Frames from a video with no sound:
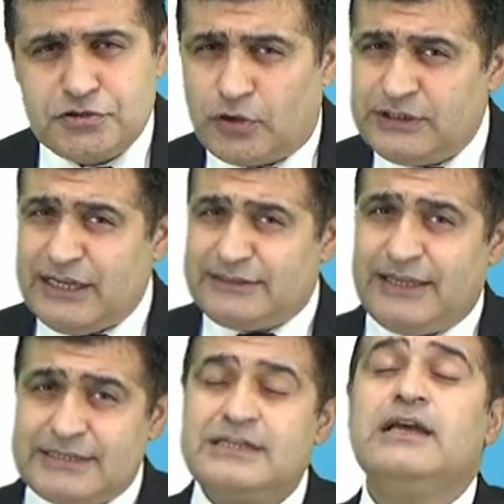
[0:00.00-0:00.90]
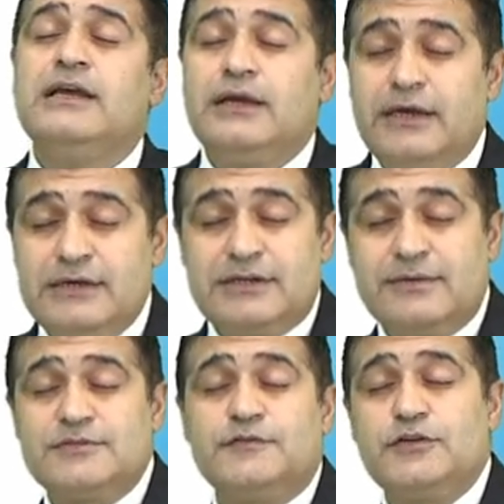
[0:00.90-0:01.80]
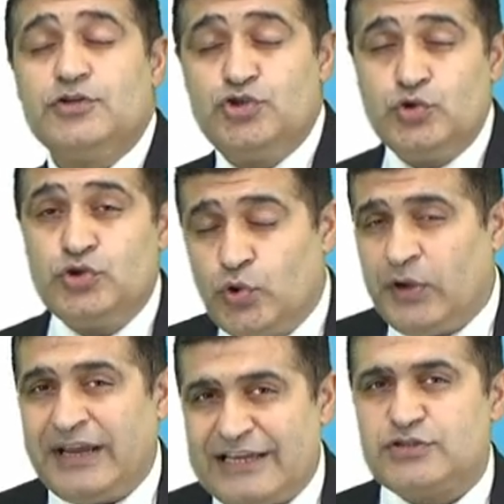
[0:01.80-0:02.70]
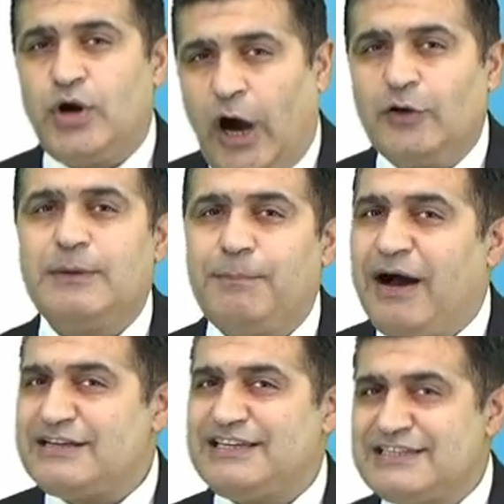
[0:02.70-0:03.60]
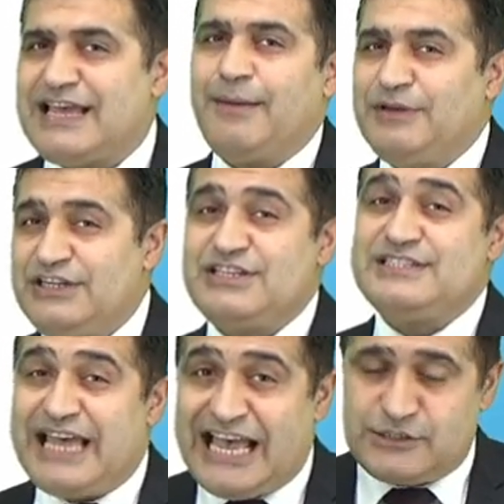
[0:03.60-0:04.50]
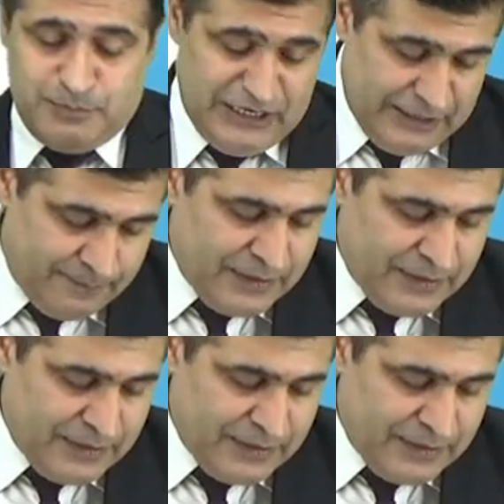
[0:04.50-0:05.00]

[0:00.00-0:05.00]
on the ethics in terms of, you know, you knowing as to how the past examinations has been.